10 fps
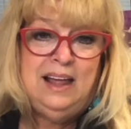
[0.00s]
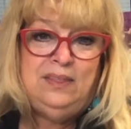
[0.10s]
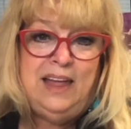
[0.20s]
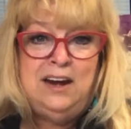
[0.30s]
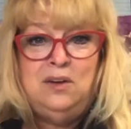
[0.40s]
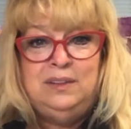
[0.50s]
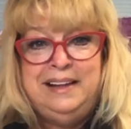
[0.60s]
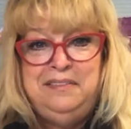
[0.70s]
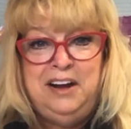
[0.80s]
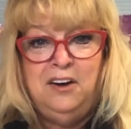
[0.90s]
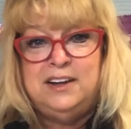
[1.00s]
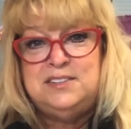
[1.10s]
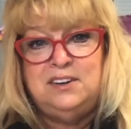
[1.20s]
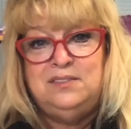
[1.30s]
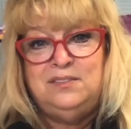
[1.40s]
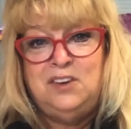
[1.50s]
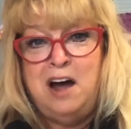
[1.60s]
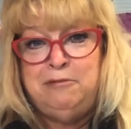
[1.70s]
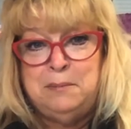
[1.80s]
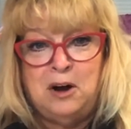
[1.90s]
they don't live here because they're
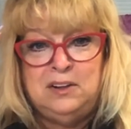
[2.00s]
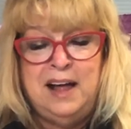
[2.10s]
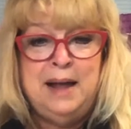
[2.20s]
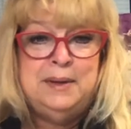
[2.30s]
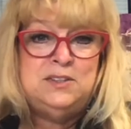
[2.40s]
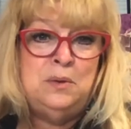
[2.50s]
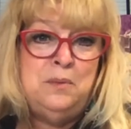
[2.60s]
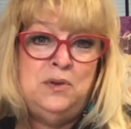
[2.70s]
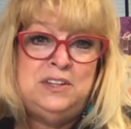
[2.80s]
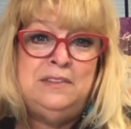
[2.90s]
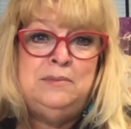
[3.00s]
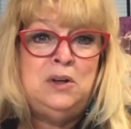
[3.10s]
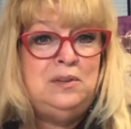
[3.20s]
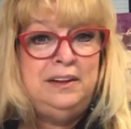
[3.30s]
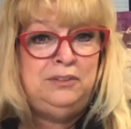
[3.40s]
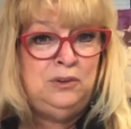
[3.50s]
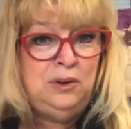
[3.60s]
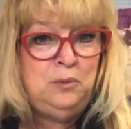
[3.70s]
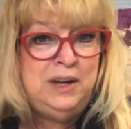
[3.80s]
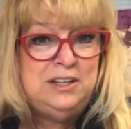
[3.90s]
not from our climate. So most of them don't live through the
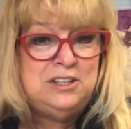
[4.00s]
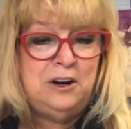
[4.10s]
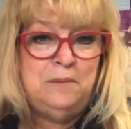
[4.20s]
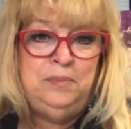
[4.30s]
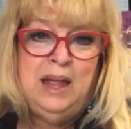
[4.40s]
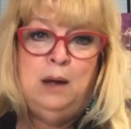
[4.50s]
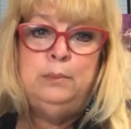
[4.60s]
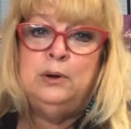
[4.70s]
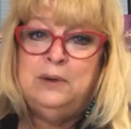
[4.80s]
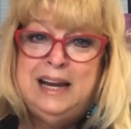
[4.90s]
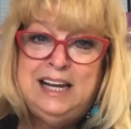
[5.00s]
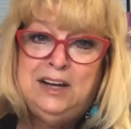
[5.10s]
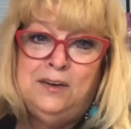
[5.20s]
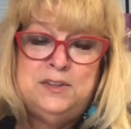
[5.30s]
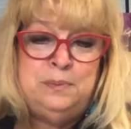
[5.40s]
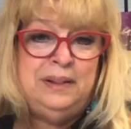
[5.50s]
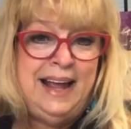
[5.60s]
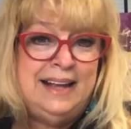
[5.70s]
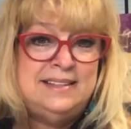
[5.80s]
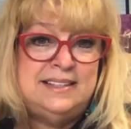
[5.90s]
winter. Perennials,
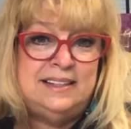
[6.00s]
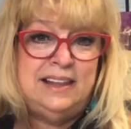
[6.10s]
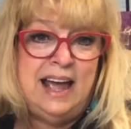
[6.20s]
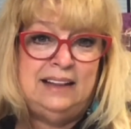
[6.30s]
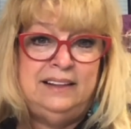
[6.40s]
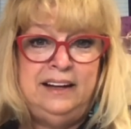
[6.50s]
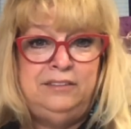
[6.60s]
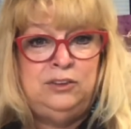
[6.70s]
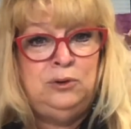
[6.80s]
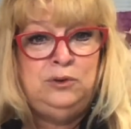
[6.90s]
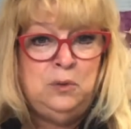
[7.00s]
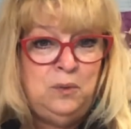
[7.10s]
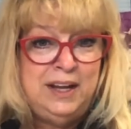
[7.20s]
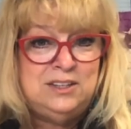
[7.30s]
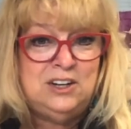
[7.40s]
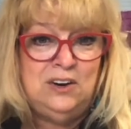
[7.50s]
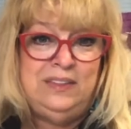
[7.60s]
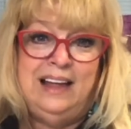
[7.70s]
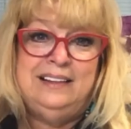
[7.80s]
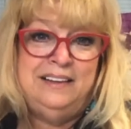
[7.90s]
plants that live through the winter,
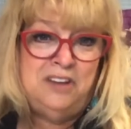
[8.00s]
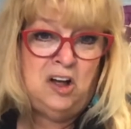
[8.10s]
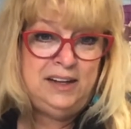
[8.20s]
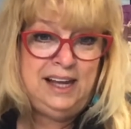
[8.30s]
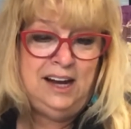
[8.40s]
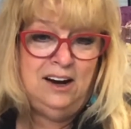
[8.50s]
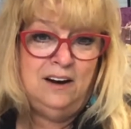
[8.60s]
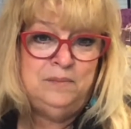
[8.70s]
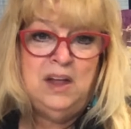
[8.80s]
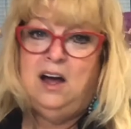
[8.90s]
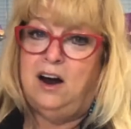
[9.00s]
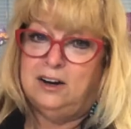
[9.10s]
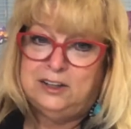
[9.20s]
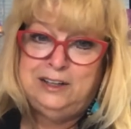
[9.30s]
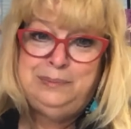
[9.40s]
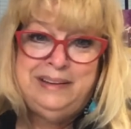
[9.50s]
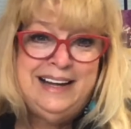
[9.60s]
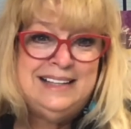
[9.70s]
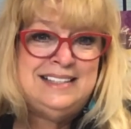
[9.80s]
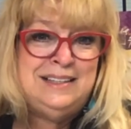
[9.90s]
that live all year, are good
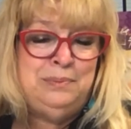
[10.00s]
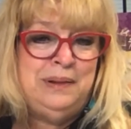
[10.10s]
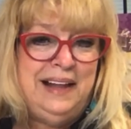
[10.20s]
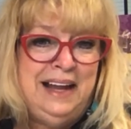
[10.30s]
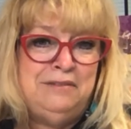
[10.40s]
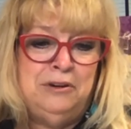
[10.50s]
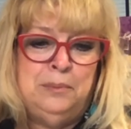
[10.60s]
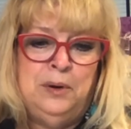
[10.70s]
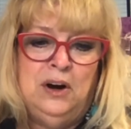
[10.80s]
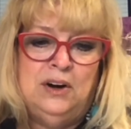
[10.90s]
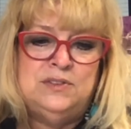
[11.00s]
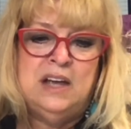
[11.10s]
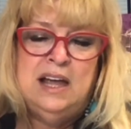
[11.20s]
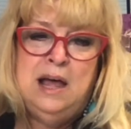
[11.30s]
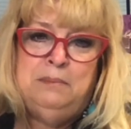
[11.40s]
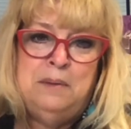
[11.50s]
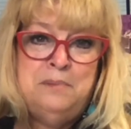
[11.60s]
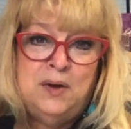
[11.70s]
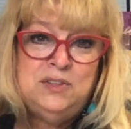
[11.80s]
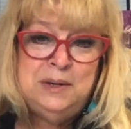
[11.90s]
plants to plant for birds. But
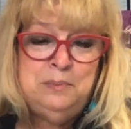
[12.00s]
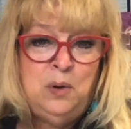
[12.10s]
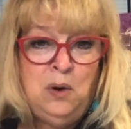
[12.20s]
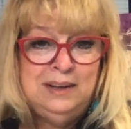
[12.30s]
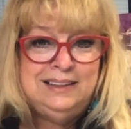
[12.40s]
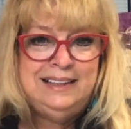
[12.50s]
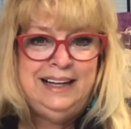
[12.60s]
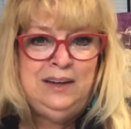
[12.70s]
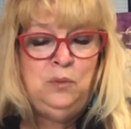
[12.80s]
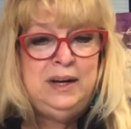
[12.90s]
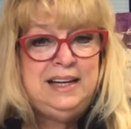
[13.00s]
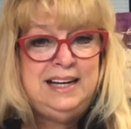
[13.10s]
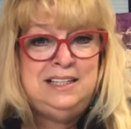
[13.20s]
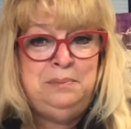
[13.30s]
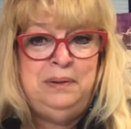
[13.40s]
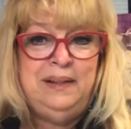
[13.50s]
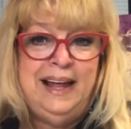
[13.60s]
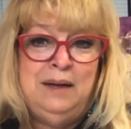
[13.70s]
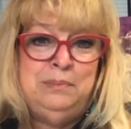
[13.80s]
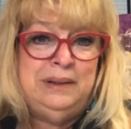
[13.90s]
most importantly, we need to
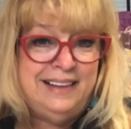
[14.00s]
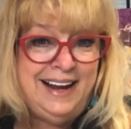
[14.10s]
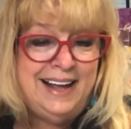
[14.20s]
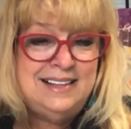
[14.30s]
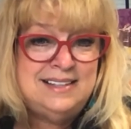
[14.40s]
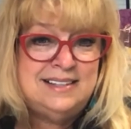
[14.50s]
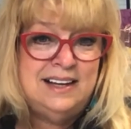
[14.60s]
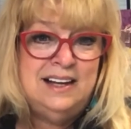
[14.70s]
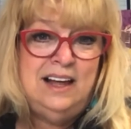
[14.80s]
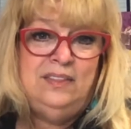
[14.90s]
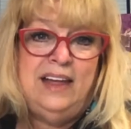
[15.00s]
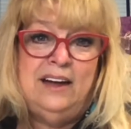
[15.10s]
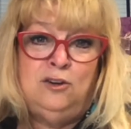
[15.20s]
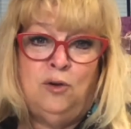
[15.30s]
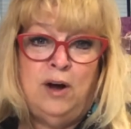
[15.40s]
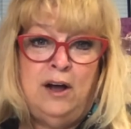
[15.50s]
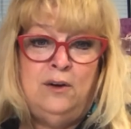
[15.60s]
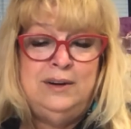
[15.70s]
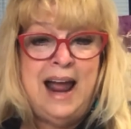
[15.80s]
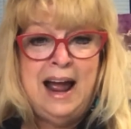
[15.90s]
plant plants that
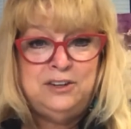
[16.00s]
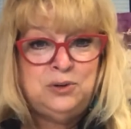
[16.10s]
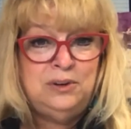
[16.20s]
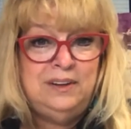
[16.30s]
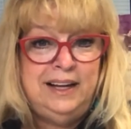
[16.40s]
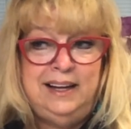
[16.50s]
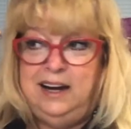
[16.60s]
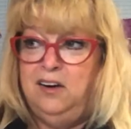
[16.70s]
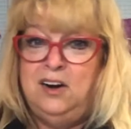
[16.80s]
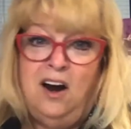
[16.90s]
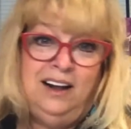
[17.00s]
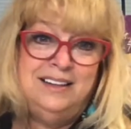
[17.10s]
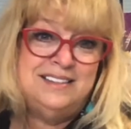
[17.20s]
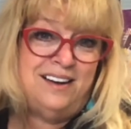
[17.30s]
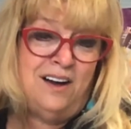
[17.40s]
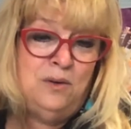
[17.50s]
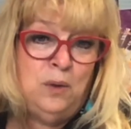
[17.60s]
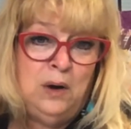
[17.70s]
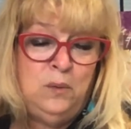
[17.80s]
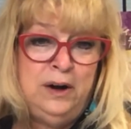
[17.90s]
grow naturally here in Arkansas,
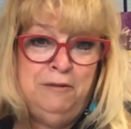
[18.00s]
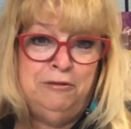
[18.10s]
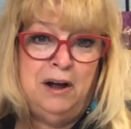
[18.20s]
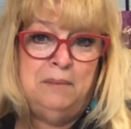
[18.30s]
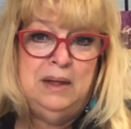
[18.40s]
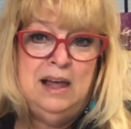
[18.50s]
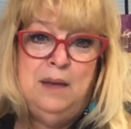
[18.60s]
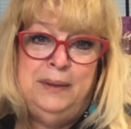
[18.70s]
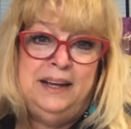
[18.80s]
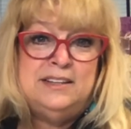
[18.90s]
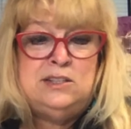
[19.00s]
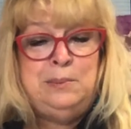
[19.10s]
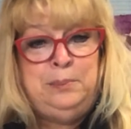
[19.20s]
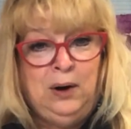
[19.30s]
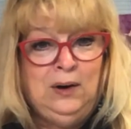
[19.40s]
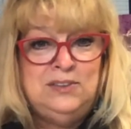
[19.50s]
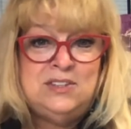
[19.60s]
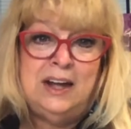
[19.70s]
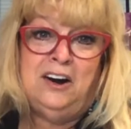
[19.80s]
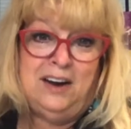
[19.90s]
where we're from, because the birds
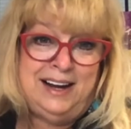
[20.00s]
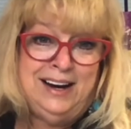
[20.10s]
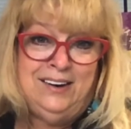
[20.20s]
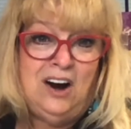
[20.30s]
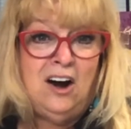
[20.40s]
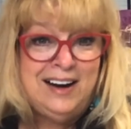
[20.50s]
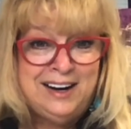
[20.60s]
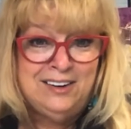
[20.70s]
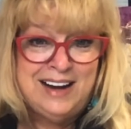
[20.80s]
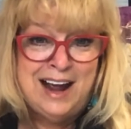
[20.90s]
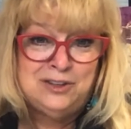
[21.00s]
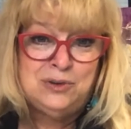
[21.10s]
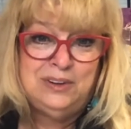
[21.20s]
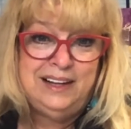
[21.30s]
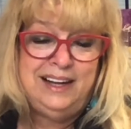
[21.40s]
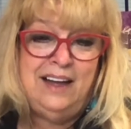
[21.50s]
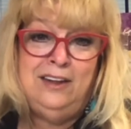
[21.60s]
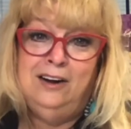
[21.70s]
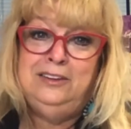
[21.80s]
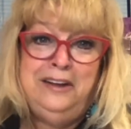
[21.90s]
that are here naturally, and
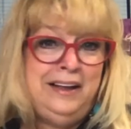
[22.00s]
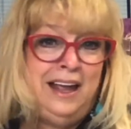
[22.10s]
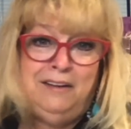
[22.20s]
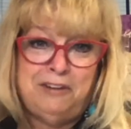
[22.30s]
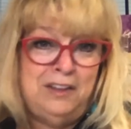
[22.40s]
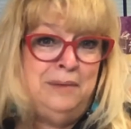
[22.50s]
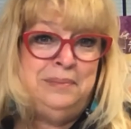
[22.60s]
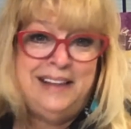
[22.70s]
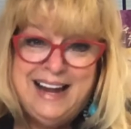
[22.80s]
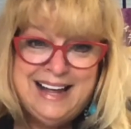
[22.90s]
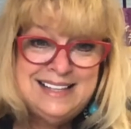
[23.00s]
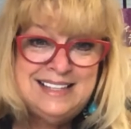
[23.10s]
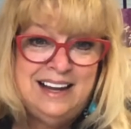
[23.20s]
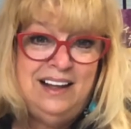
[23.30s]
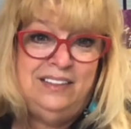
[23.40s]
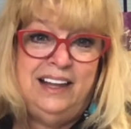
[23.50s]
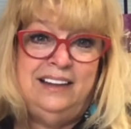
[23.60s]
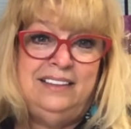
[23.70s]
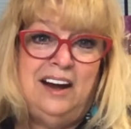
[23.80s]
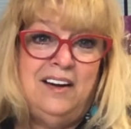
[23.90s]
they're looking for the plants
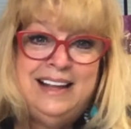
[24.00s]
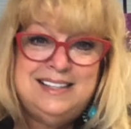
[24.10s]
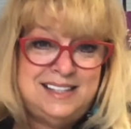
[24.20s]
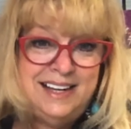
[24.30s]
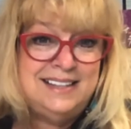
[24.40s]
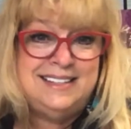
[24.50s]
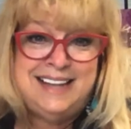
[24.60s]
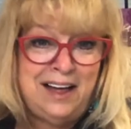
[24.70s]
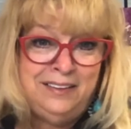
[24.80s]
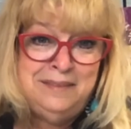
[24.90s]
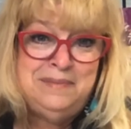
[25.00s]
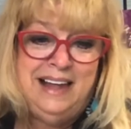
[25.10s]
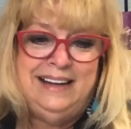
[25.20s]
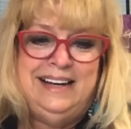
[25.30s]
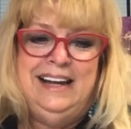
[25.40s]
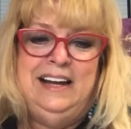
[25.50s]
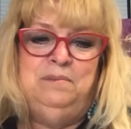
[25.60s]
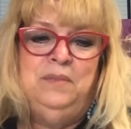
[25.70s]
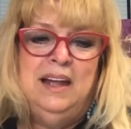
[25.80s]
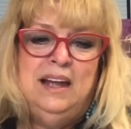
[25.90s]
that their instincts tell them they need.
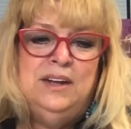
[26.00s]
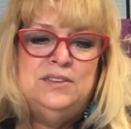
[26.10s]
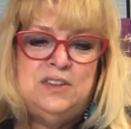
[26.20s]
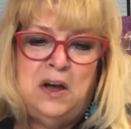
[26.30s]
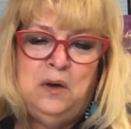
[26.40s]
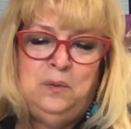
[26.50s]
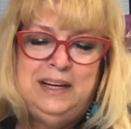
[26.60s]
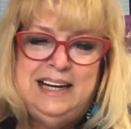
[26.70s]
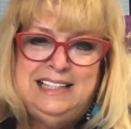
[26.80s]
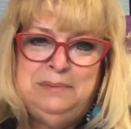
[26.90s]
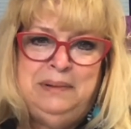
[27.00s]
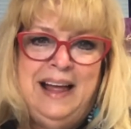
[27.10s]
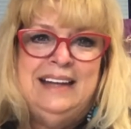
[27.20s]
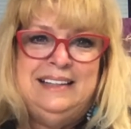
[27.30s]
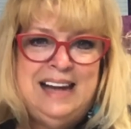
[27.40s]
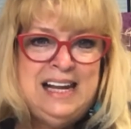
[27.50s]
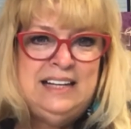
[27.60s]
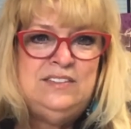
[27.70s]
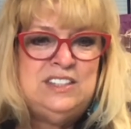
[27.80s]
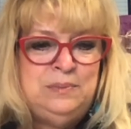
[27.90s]
So we need to plant
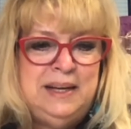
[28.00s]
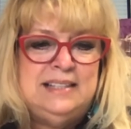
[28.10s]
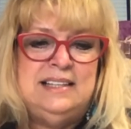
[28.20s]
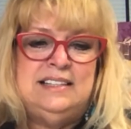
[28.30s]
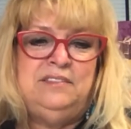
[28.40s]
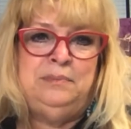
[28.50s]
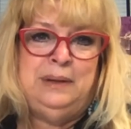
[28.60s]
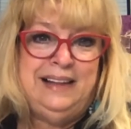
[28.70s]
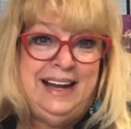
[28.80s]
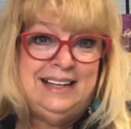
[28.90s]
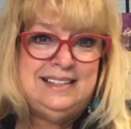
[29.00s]
native species of plants